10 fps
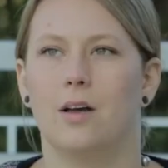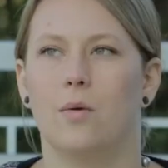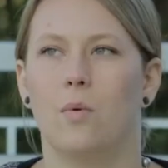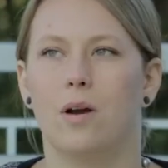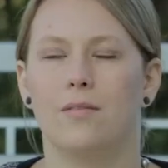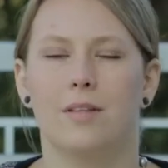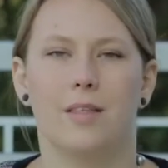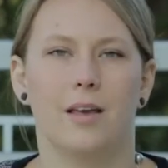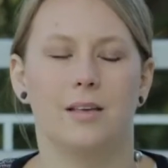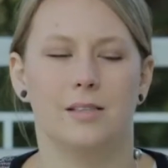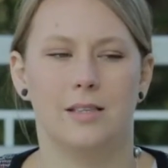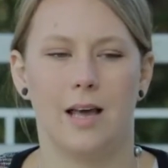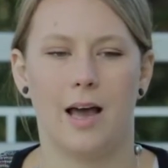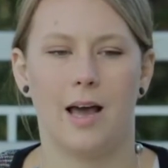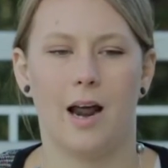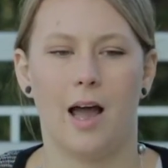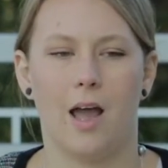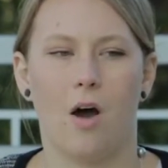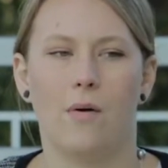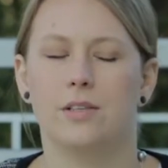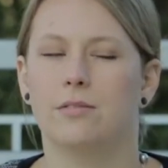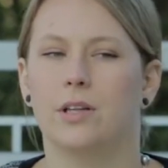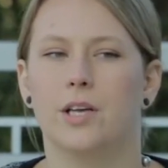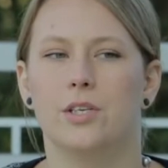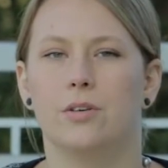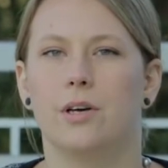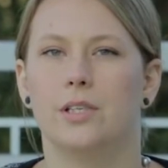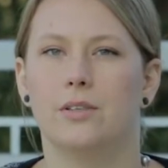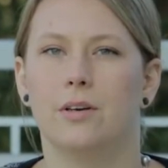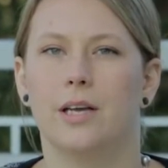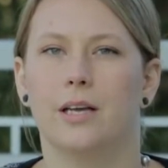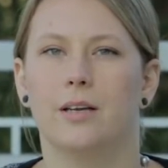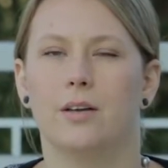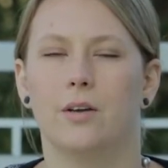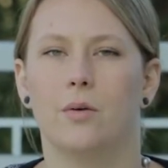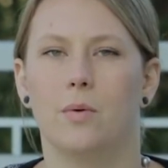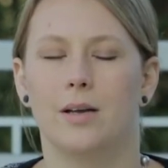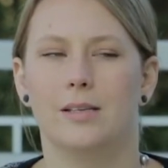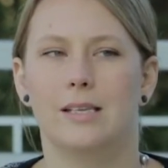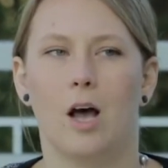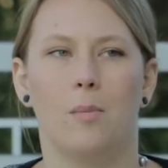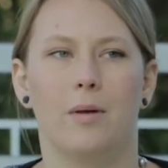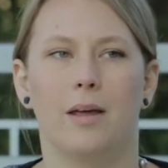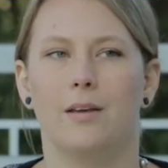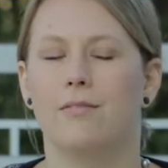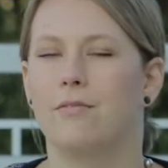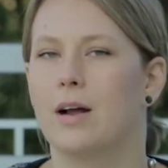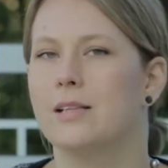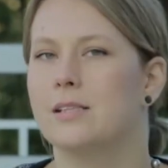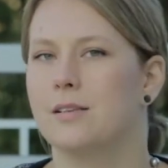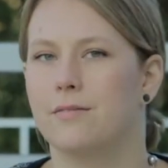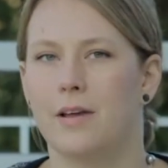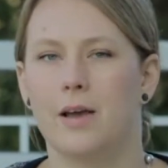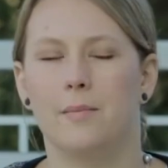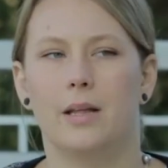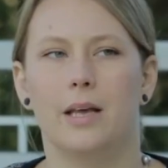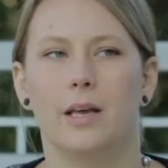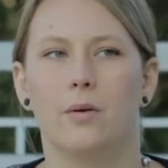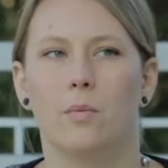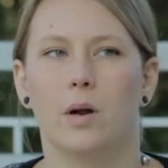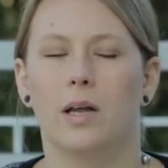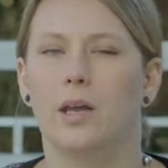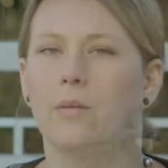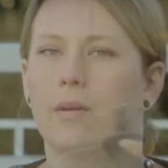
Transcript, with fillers: One of the things that I always really enjoyed doing was helping friends and family working